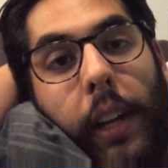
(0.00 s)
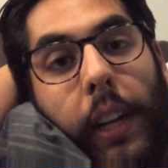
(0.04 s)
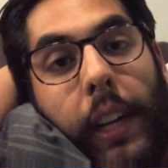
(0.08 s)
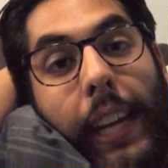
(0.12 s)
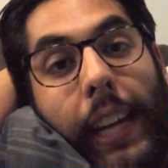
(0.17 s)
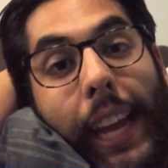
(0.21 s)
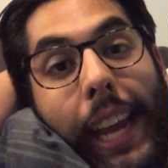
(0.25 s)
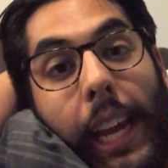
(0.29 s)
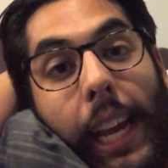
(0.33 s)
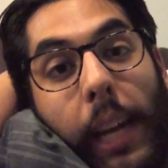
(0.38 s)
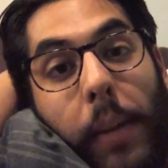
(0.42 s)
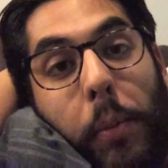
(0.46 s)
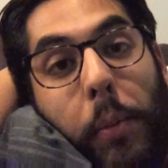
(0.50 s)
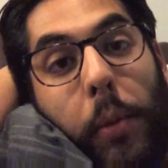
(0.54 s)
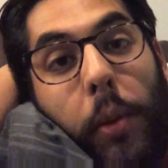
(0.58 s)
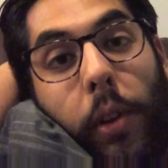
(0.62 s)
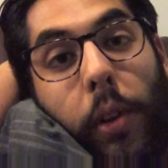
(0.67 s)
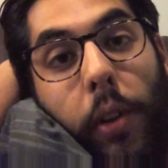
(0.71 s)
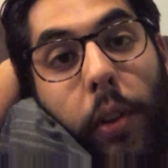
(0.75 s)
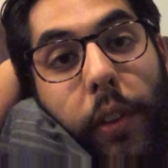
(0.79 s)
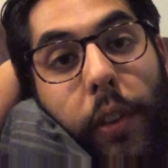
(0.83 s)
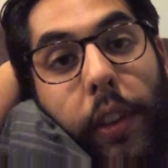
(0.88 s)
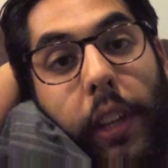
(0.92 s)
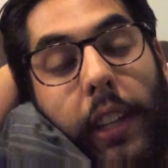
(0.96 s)

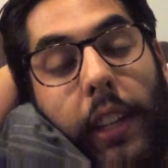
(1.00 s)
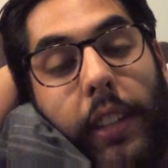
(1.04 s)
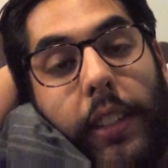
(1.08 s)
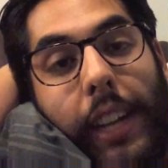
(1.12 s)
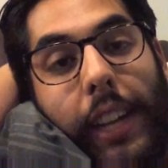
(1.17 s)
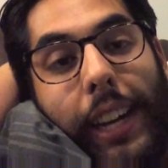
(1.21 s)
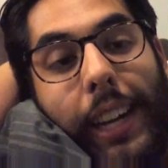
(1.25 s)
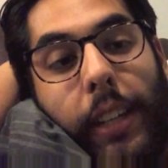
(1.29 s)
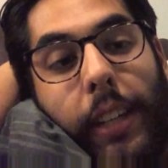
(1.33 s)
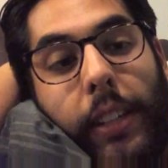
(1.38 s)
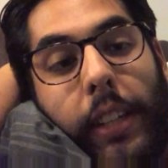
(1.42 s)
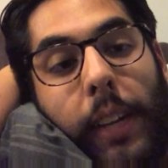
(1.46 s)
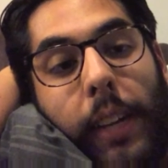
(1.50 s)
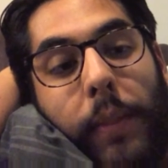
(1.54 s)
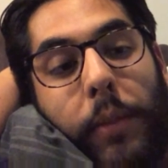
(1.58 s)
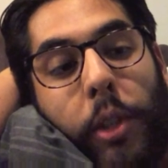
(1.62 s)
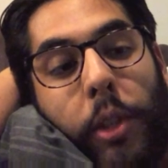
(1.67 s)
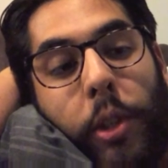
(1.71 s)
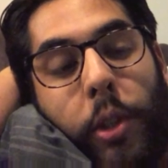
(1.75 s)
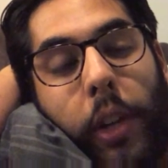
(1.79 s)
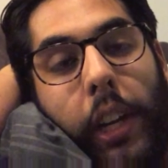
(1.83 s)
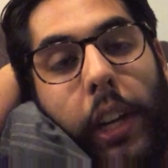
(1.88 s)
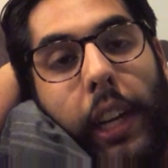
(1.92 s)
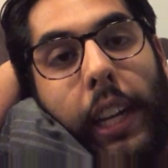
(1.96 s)
gamble the entire time to
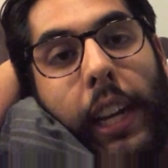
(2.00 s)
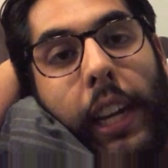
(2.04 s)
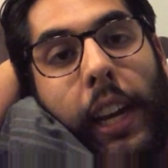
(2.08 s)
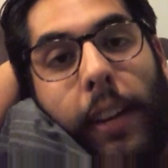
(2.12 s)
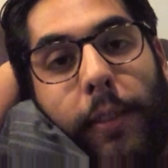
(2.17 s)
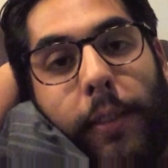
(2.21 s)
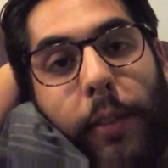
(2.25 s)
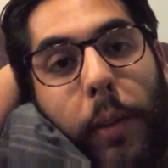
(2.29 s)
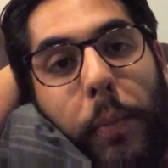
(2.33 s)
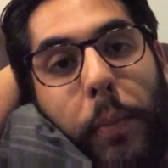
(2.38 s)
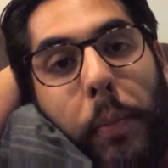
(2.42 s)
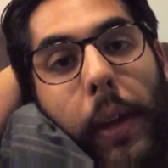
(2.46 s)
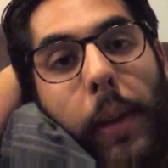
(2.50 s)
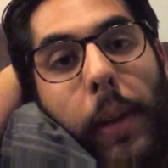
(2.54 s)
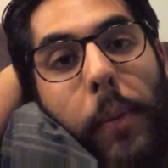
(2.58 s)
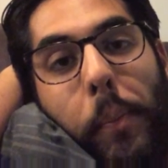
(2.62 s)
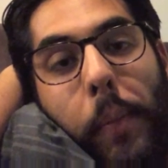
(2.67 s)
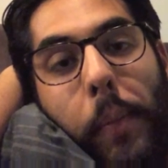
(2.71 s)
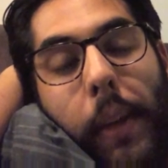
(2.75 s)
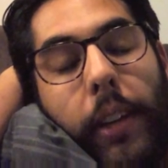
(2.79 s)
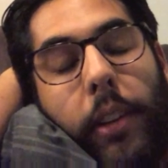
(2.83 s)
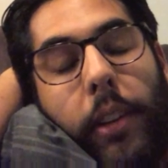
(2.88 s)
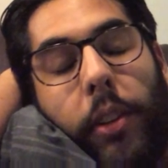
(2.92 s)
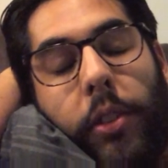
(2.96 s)
try and cover Ben
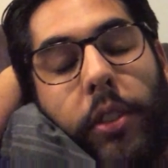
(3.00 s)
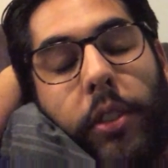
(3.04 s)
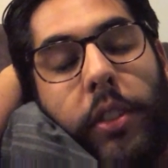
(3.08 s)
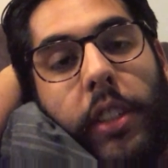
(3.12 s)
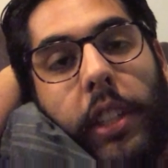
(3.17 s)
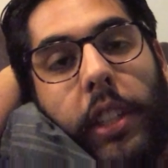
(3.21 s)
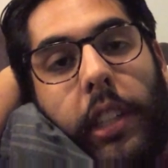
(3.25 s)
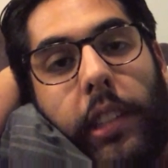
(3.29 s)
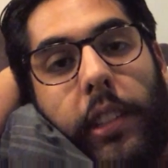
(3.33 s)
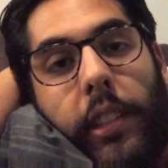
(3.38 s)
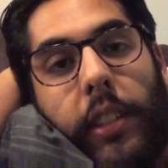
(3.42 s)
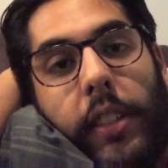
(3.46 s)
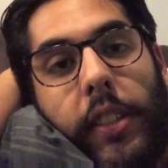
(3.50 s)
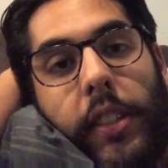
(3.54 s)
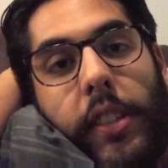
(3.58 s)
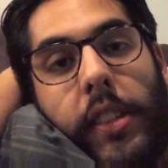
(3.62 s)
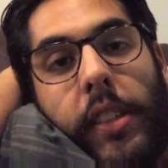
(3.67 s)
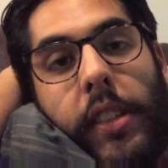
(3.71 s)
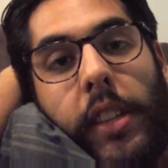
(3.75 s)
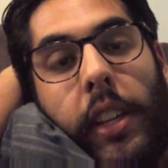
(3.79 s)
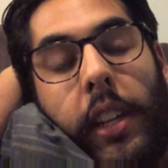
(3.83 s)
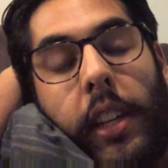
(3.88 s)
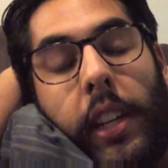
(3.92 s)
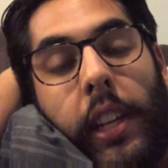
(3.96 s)

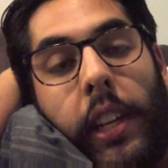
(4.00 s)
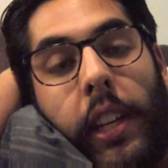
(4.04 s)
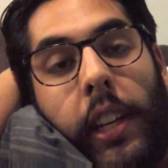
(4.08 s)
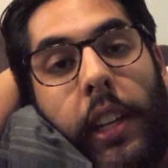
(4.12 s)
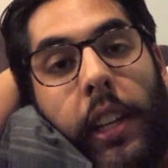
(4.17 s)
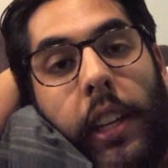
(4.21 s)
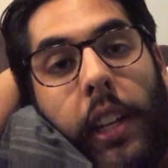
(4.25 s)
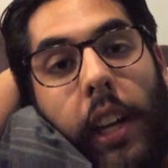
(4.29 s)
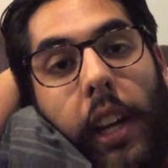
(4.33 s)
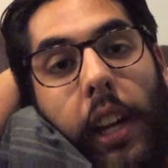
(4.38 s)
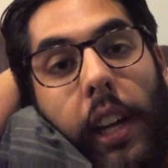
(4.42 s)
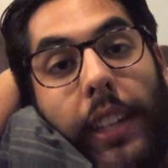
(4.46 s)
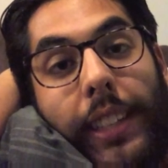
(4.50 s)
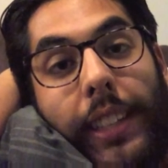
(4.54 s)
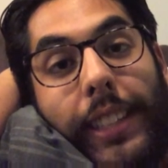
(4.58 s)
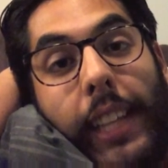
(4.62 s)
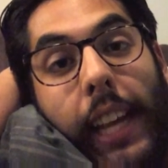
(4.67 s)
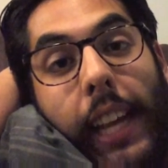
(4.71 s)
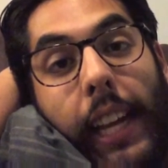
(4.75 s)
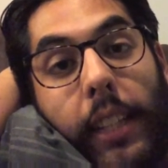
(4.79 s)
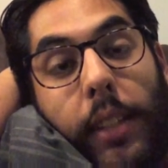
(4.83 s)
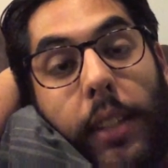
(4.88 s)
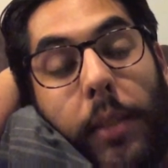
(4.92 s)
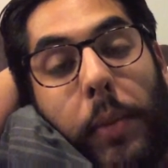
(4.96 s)
Mendelsohn's
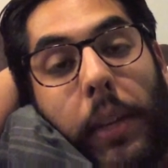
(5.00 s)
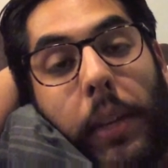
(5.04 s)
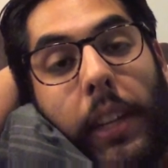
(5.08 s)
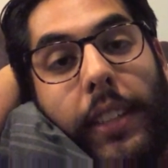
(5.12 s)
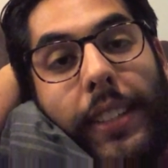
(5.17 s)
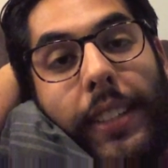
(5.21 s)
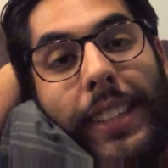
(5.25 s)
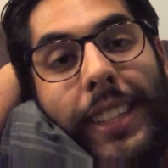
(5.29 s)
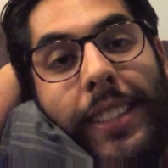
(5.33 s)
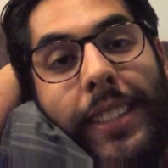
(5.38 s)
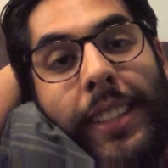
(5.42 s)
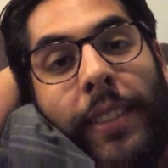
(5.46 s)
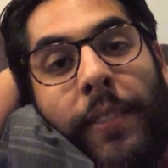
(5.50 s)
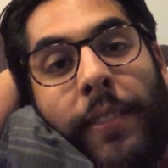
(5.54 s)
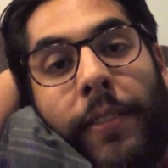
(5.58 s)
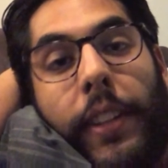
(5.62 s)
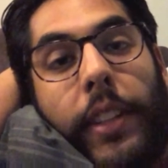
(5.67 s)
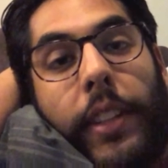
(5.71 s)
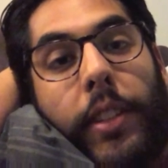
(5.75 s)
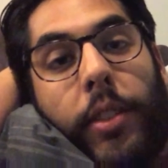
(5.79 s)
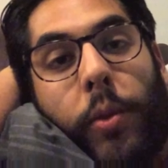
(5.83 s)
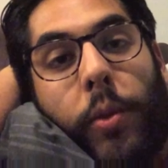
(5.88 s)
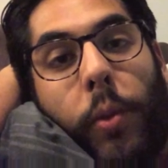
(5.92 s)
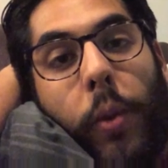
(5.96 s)
debts, because he's
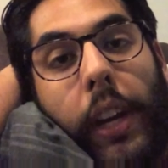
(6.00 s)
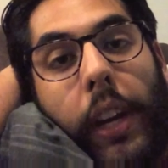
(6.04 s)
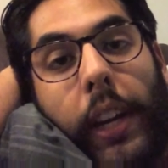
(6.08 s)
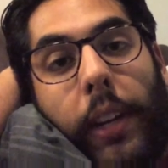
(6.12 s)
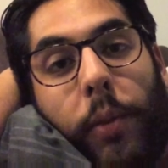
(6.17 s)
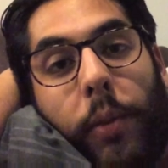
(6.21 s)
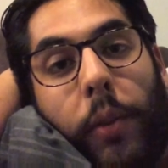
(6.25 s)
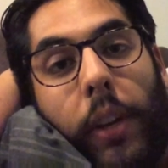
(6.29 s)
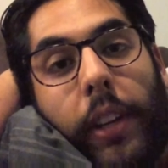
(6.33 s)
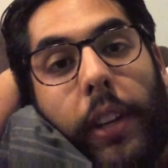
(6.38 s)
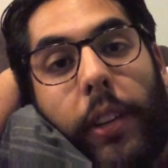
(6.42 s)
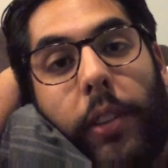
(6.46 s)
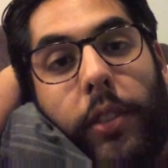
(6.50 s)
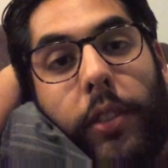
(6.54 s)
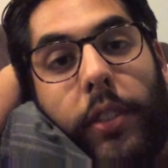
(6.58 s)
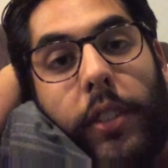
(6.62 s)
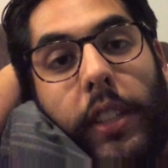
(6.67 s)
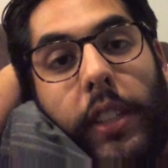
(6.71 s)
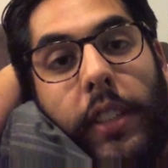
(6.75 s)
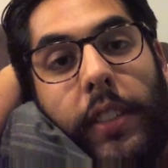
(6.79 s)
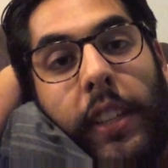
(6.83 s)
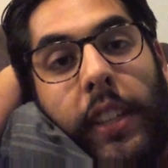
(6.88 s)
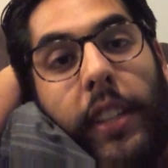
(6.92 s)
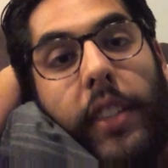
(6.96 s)
convinced Ryan Reynolds
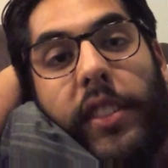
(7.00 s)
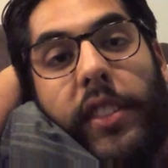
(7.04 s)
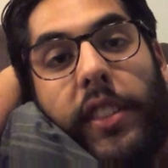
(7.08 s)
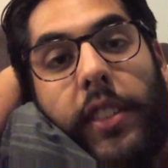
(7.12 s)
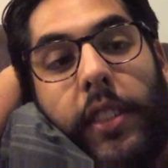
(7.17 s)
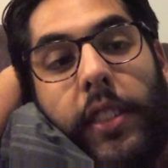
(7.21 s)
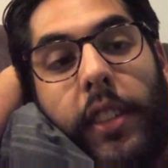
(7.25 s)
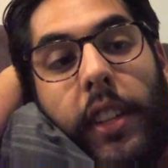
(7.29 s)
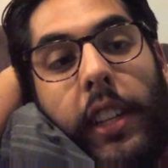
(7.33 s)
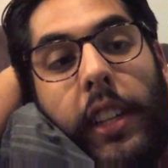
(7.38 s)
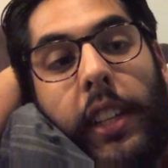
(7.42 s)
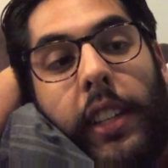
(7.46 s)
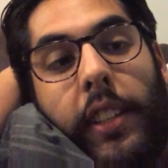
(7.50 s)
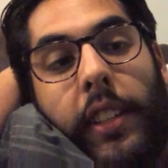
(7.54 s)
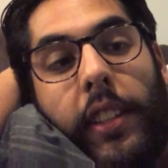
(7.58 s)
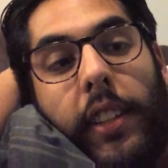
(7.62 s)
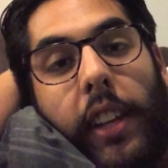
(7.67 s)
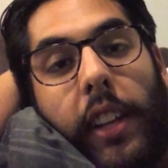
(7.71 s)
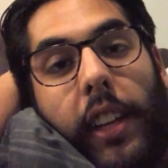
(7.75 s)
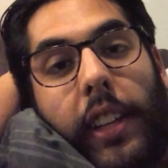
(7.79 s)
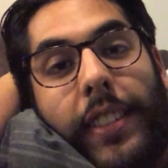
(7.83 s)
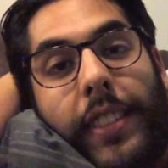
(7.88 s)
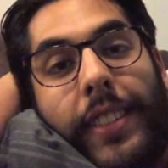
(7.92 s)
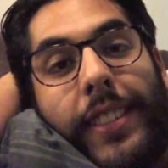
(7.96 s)
is his
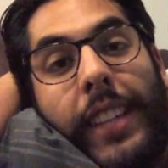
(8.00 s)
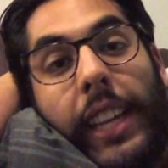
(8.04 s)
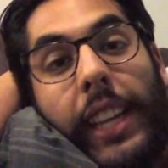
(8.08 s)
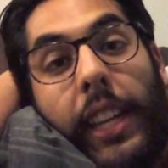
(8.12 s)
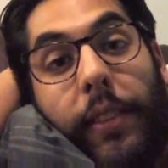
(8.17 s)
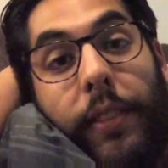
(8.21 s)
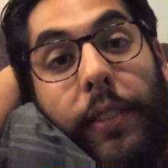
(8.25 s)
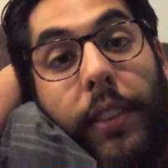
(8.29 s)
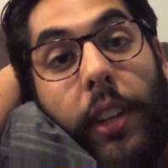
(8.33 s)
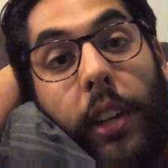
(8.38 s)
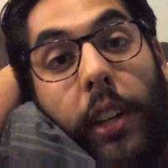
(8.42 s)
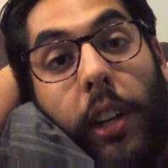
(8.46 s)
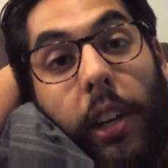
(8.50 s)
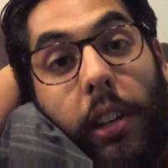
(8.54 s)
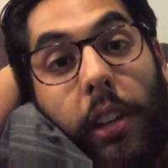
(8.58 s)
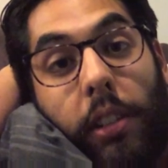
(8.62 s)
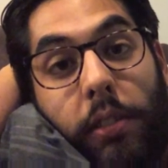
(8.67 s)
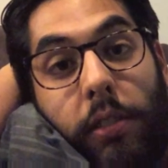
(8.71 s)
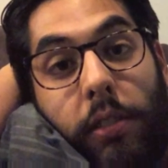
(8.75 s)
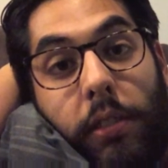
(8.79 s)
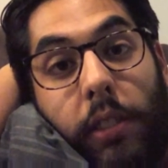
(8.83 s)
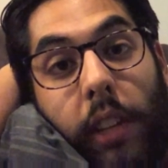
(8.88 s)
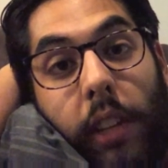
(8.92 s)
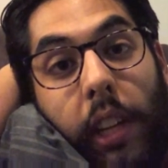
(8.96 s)
savior
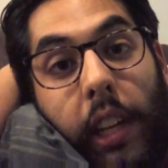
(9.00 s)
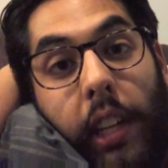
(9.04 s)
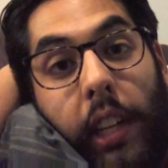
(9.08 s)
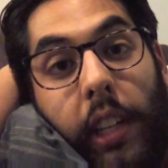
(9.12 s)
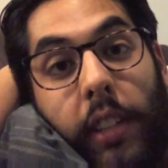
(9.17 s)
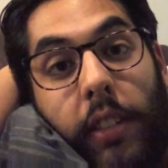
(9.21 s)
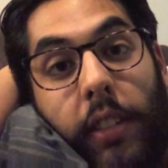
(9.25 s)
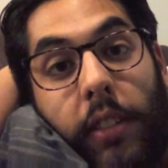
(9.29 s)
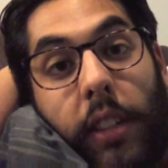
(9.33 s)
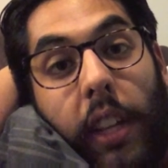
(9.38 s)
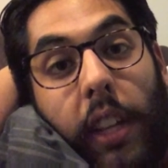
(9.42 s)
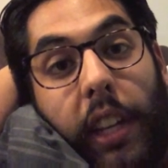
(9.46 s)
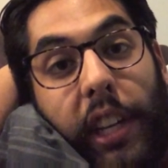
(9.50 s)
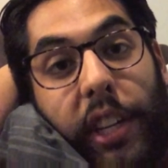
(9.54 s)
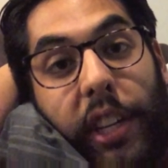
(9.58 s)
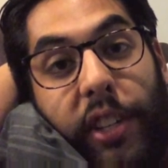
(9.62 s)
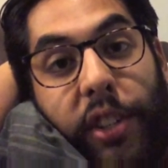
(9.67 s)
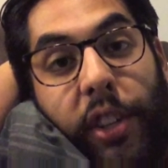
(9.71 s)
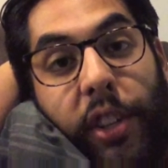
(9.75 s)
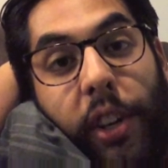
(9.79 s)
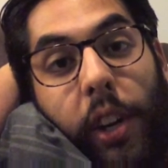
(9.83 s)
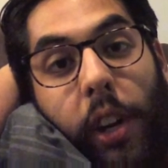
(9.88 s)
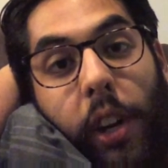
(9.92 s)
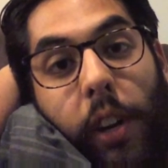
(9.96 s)
and his lucky
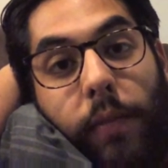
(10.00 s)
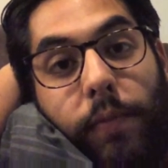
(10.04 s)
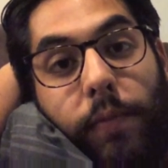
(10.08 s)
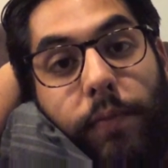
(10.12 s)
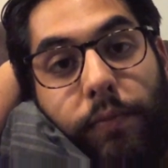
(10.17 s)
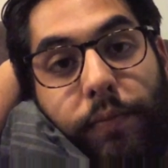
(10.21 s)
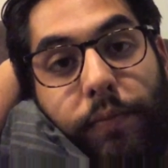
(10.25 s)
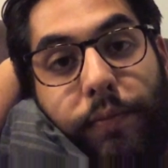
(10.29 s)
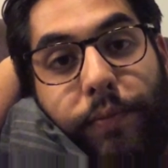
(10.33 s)
charm.